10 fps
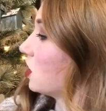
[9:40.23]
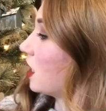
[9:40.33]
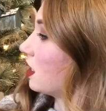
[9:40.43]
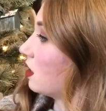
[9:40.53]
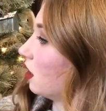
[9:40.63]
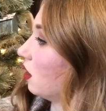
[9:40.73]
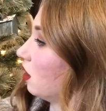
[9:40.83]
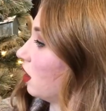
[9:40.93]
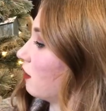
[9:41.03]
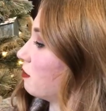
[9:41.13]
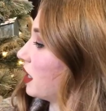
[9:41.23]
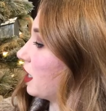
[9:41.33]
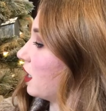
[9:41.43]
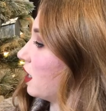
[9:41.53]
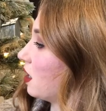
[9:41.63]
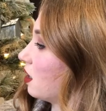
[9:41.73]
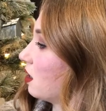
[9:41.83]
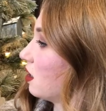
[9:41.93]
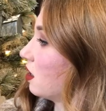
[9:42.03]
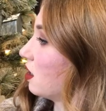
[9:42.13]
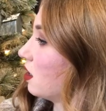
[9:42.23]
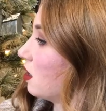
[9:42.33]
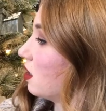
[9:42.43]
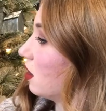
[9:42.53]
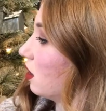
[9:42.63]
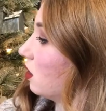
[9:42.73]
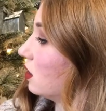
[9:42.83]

This has the little Love Mickey little